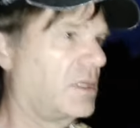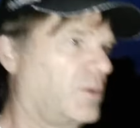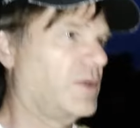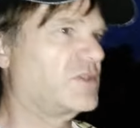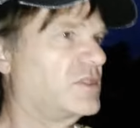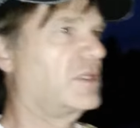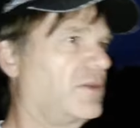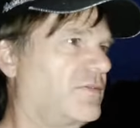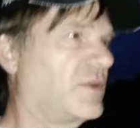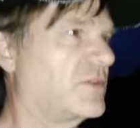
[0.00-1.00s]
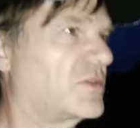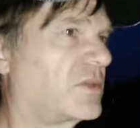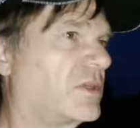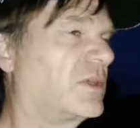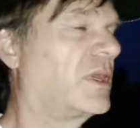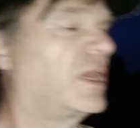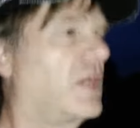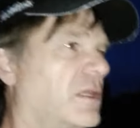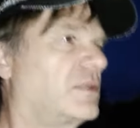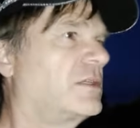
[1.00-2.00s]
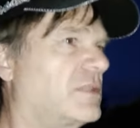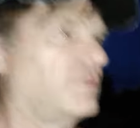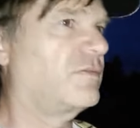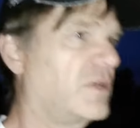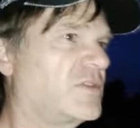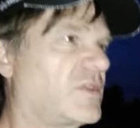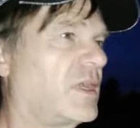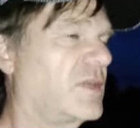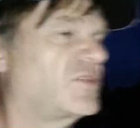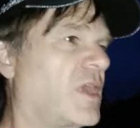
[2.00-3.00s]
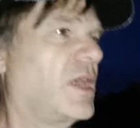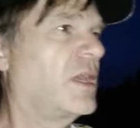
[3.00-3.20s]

What's the difference? The difference is,